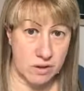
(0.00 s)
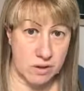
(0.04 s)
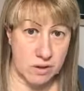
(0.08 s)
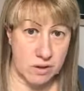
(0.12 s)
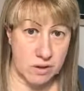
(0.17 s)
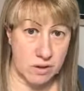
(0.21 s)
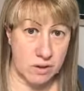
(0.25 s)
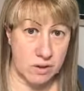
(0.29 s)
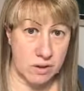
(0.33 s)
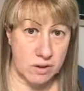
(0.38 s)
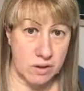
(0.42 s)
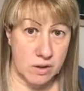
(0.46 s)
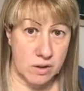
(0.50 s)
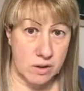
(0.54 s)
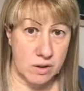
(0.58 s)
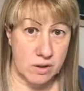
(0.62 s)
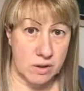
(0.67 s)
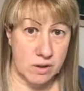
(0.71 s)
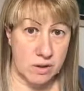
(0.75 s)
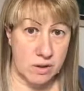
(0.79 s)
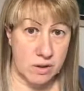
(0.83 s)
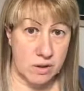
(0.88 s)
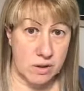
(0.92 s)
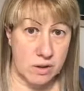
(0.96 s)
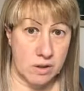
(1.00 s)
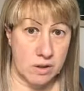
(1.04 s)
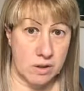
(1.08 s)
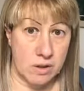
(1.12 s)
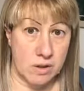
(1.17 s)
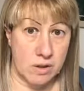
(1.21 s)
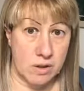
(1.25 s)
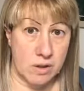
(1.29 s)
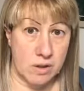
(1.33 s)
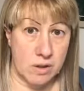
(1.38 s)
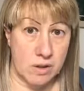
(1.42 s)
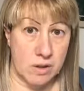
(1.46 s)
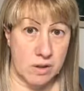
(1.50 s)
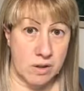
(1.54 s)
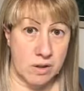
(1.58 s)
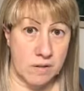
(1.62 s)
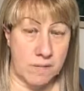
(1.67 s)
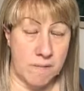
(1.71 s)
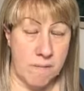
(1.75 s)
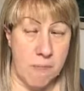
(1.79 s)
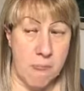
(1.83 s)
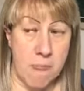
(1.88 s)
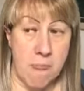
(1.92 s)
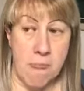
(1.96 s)

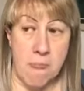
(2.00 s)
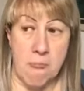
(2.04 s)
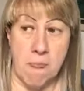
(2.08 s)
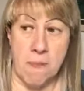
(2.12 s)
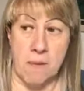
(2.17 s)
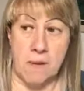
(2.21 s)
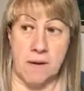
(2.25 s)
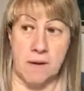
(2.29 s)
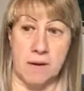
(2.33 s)
Nobody speaks.